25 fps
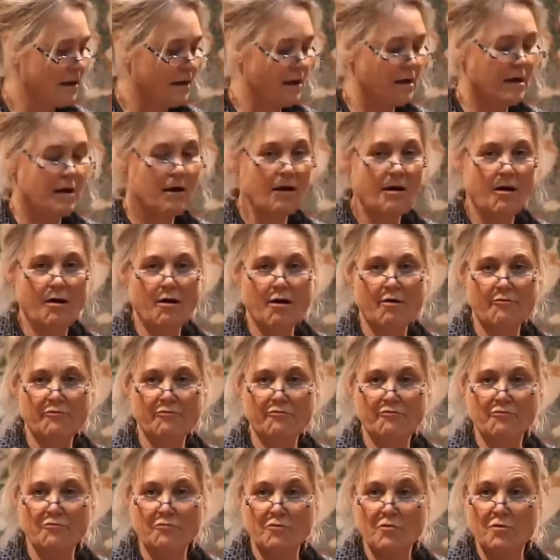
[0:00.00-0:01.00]

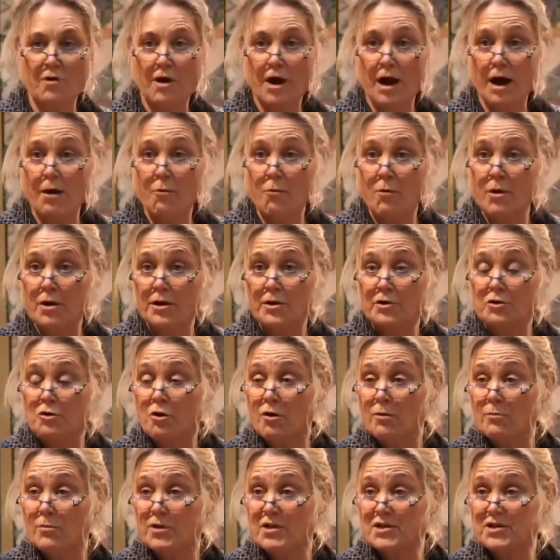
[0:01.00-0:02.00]
of our
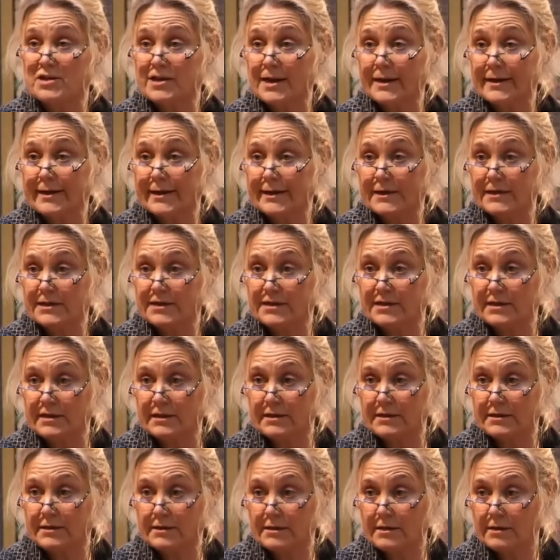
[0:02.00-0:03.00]
normal
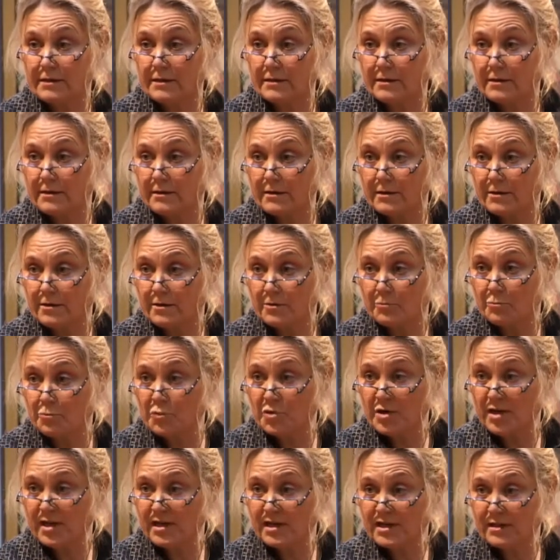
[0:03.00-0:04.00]
sciences.
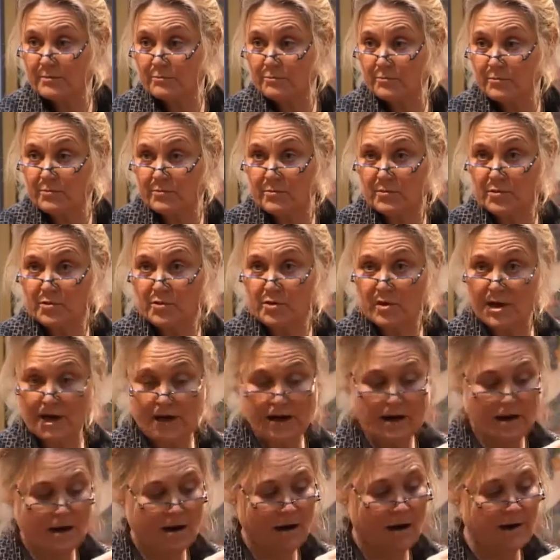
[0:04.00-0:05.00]
Buddhism,
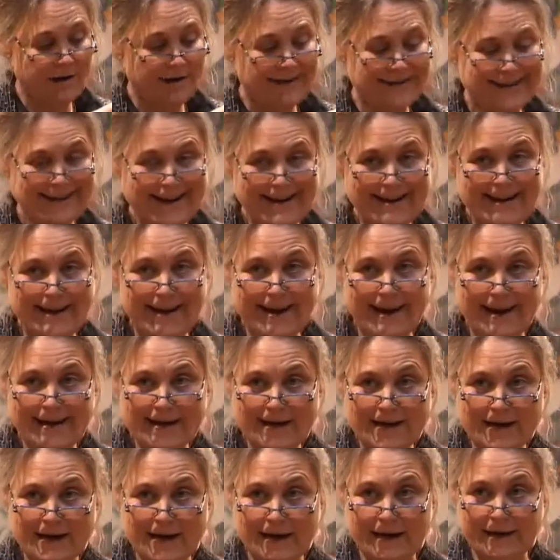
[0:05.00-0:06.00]
under that
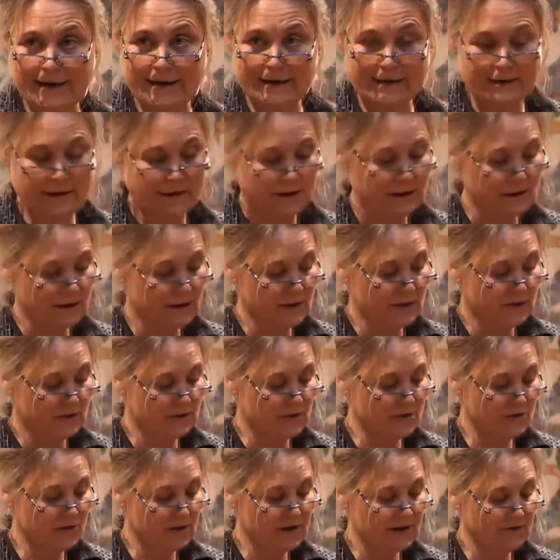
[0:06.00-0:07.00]
headline,
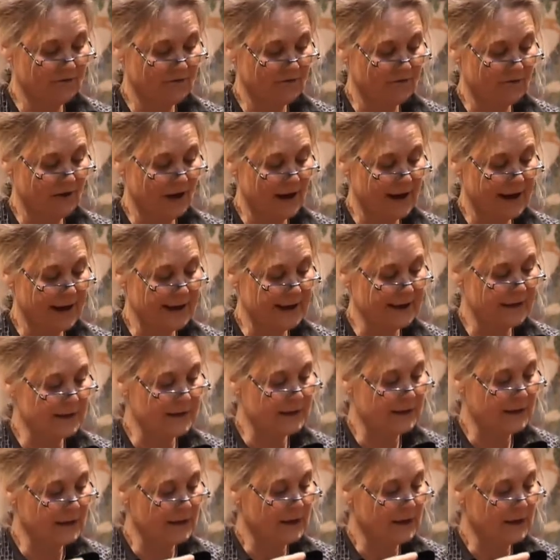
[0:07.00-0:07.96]
you can find